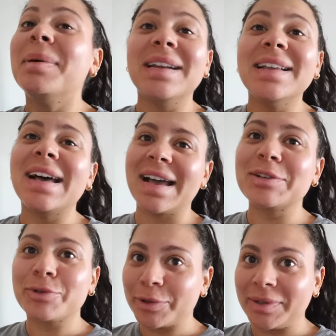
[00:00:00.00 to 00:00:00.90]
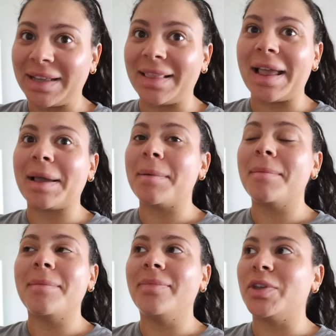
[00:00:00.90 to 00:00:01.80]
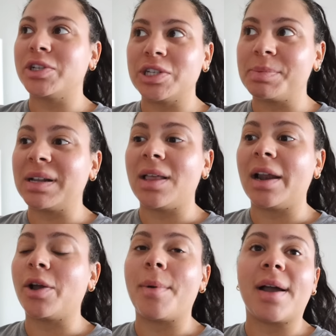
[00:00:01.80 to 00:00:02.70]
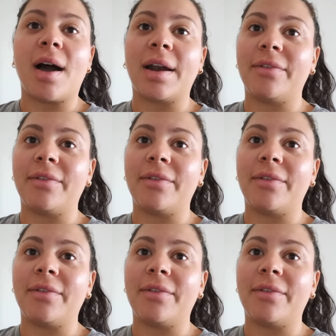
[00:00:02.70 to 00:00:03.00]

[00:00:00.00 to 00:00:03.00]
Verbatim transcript: but truly, like there's just been a lot going on.